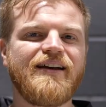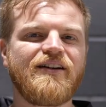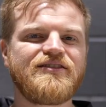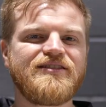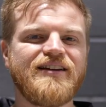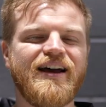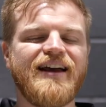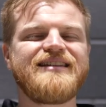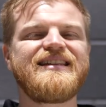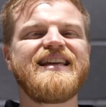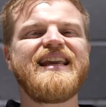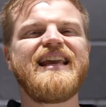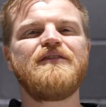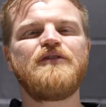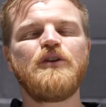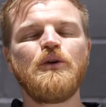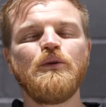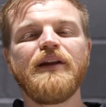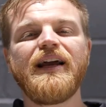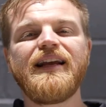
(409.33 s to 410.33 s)
exercise,
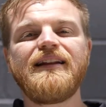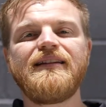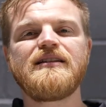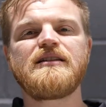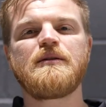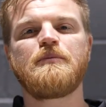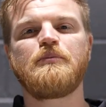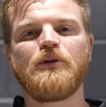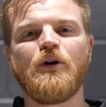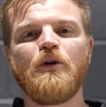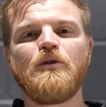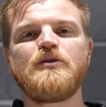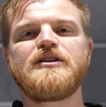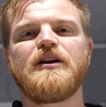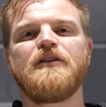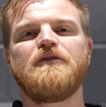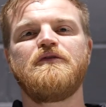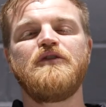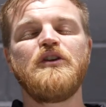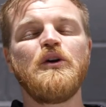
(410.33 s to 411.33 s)
if you like this approach
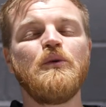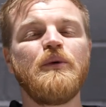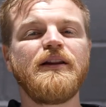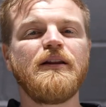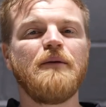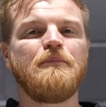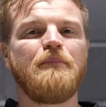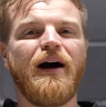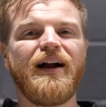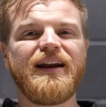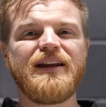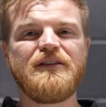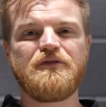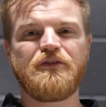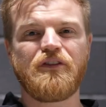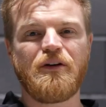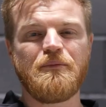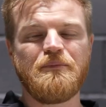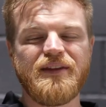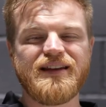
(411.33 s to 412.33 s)
of viewing the body
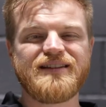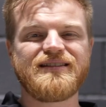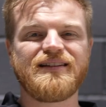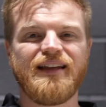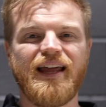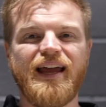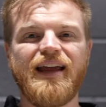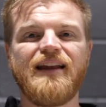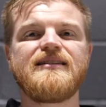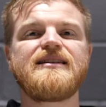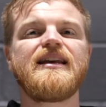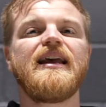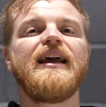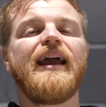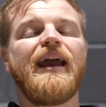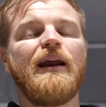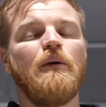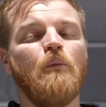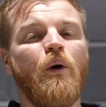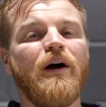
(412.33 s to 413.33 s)
from this lens
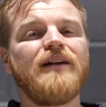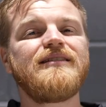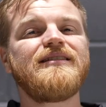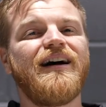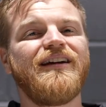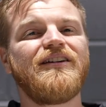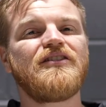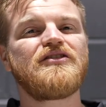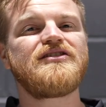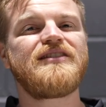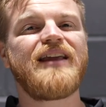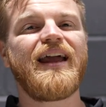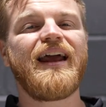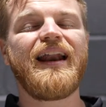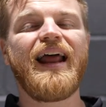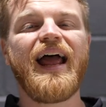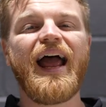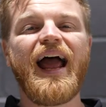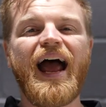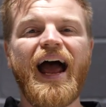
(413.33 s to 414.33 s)
and want to
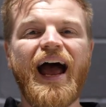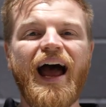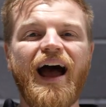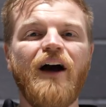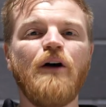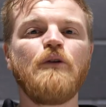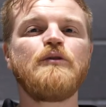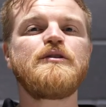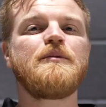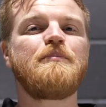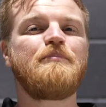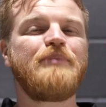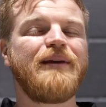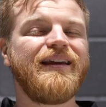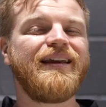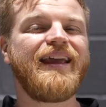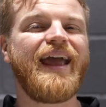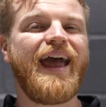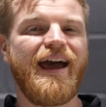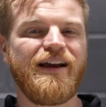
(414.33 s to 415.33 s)
understand how to
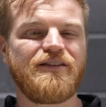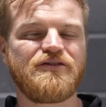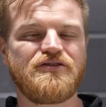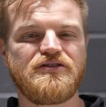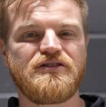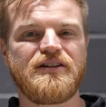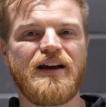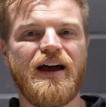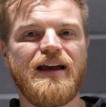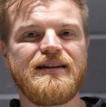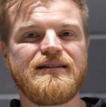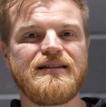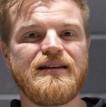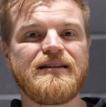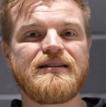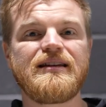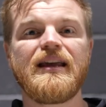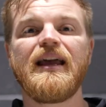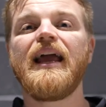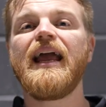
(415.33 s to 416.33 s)
pick
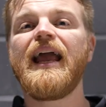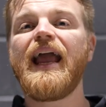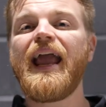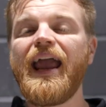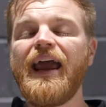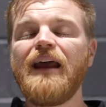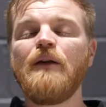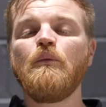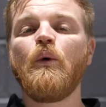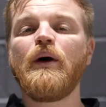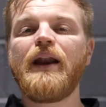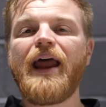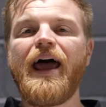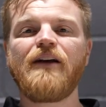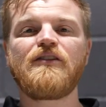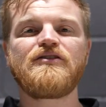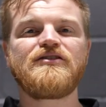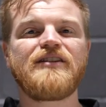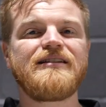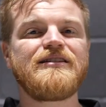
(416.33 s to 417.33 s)
exercises and what
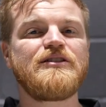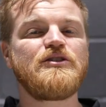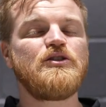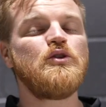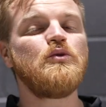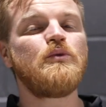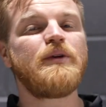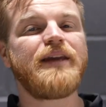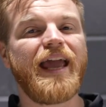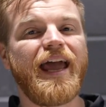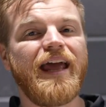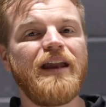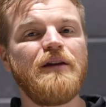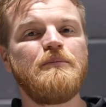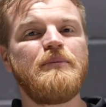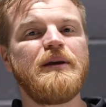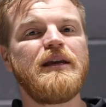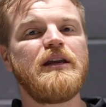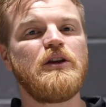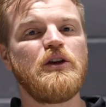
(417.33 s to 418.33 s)
exercises you
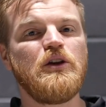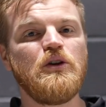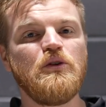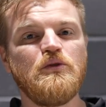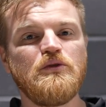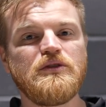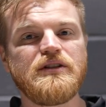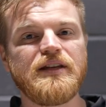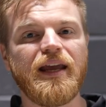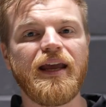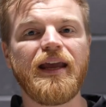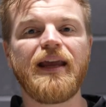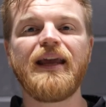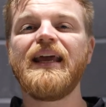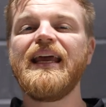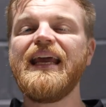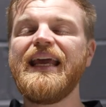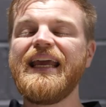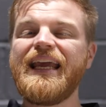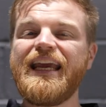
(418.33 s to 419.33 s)
can be
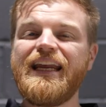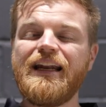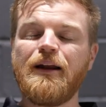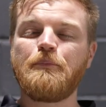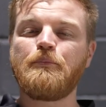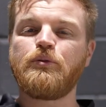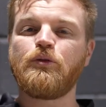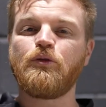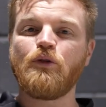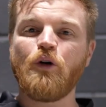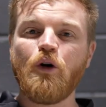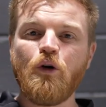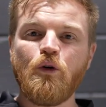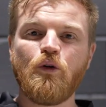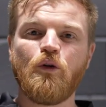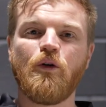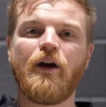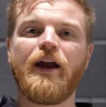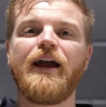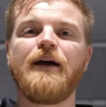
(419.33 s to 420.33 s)
using in a
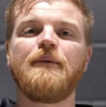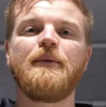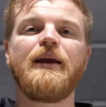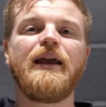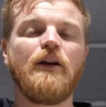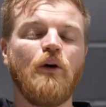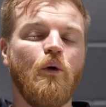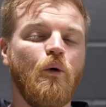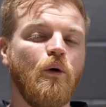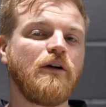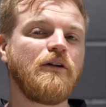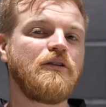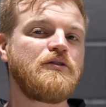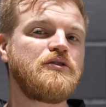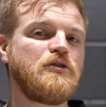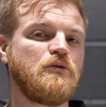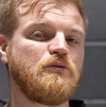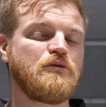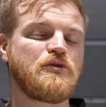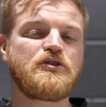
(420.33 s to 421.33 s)
program in order
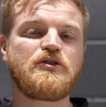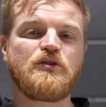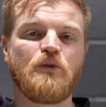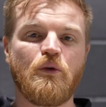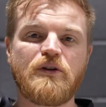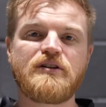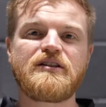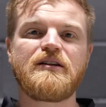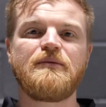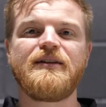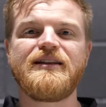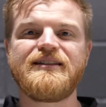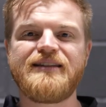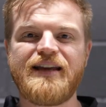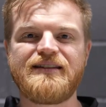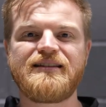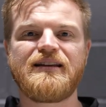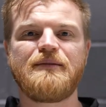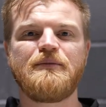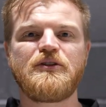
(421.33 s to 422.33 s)
to restore some of these
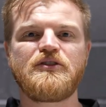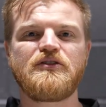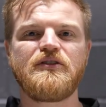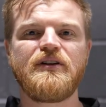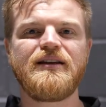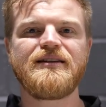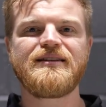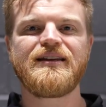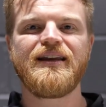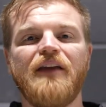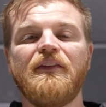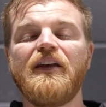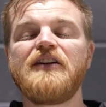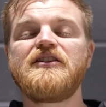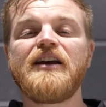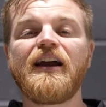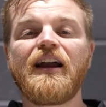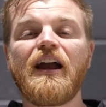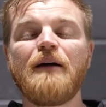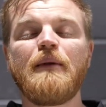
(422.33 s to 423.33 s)
asymmetries, then
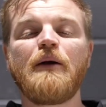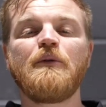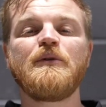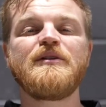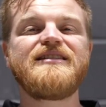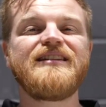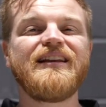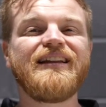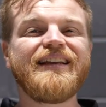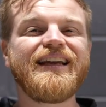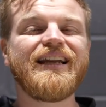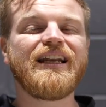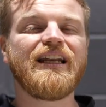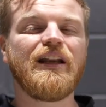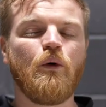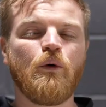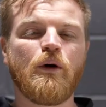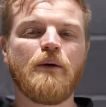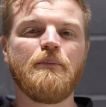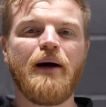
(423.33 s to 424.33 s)
check out my Resilient
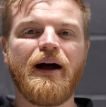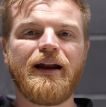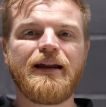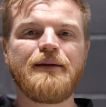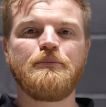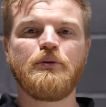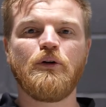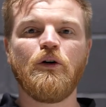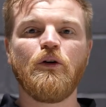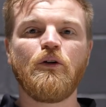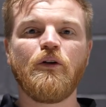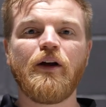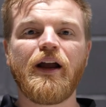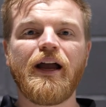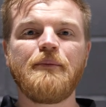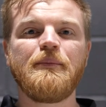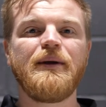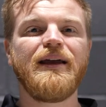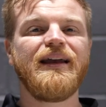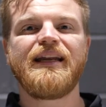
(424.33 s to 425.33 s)
Lower Body program.